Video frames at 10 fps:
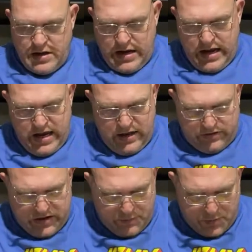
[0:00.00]
and
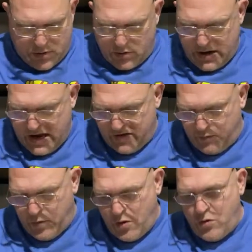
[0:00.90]
typical
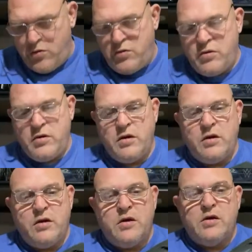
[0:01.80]
Hasbro,
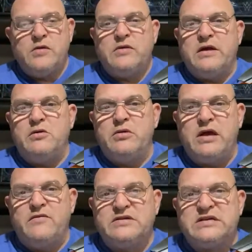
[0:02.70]
they don't
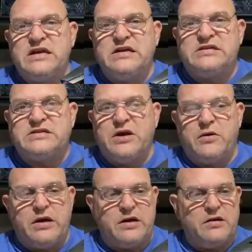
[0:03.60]
give us any
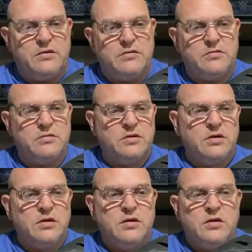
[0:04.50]
steering.
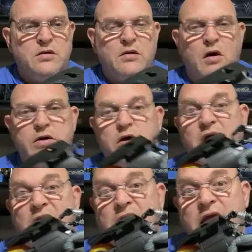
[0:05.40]
Oh, you
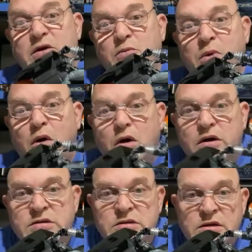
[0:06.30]
got
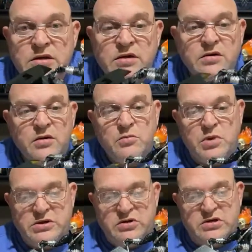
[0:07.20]
handlebars,
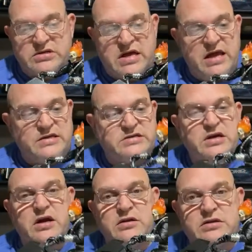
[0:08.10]
but you just can't
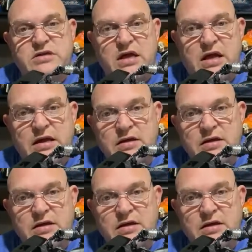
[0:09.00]
steer the thing.